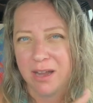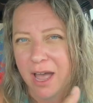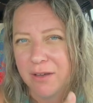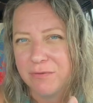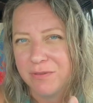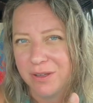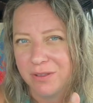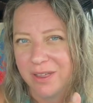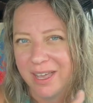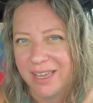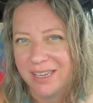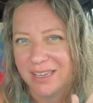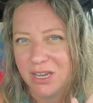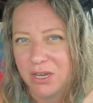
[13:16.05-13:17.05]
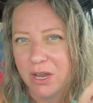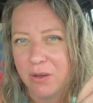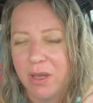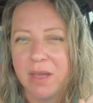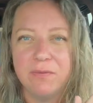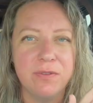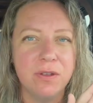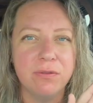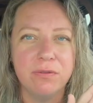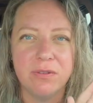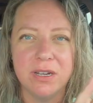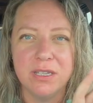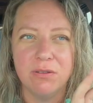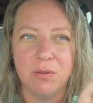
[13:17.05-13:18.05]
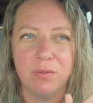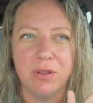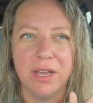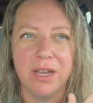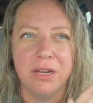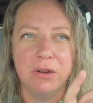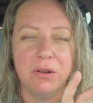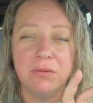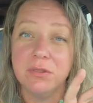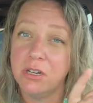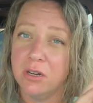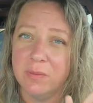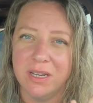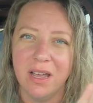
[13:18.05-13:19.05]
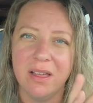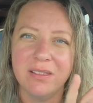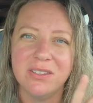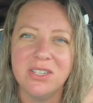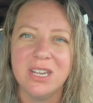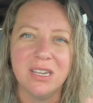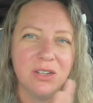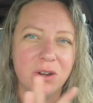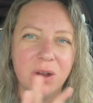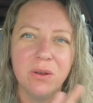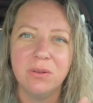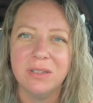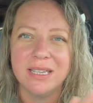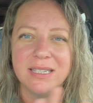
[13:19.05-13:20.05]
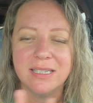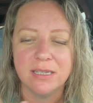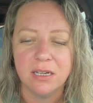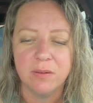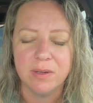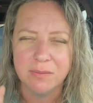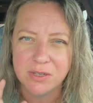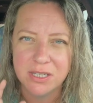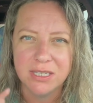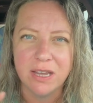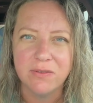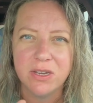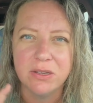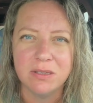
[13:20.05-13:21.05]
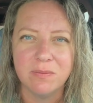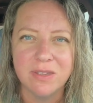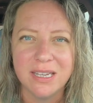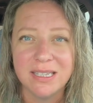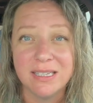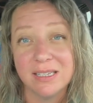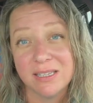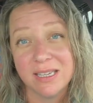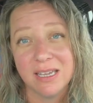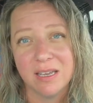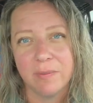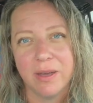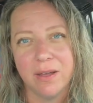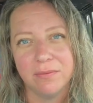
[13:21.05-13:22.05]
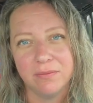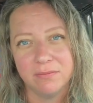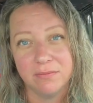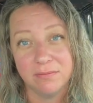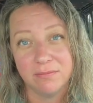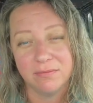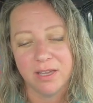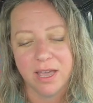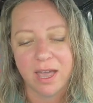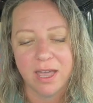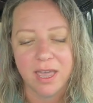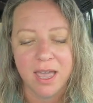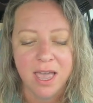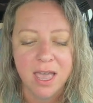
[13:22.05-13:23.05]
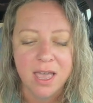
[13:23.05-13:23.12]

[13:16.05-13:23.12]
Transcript: I feel like, you know, and feel free to apply your own terminology and your own lens there, but I'm just giving you some things to think about, okay?